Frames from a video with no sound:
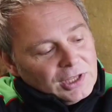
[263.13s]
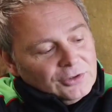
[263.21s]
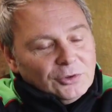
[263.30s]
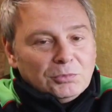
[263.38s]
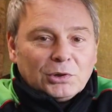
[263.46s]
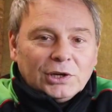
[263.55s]

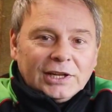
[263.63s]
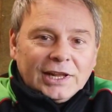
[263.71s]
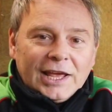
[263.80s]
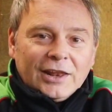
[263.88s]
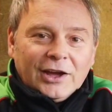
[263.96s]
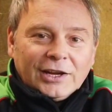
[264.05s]
is you put
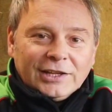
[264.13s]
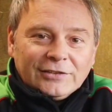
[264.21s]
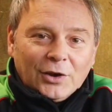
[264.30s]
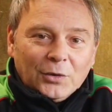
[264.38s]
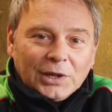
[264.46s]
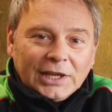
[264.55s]
an airline in
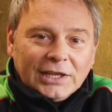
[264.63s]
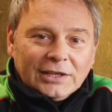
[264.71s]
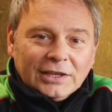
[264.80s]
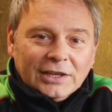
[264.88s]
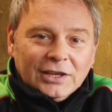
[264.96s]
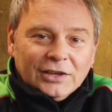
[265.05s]
this hole
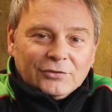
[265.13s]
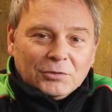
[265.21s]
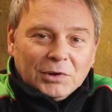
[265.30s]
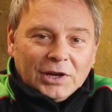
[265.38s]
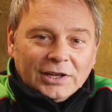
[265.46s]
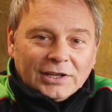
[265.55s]
here
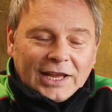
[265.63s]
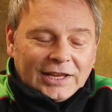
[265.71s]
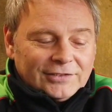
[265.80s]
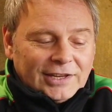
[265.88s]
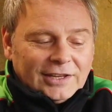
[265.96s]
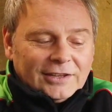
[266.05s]
from a
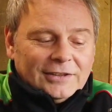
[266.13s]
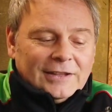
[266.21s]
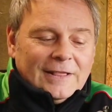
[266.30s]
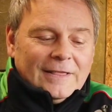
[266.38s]
gas tank,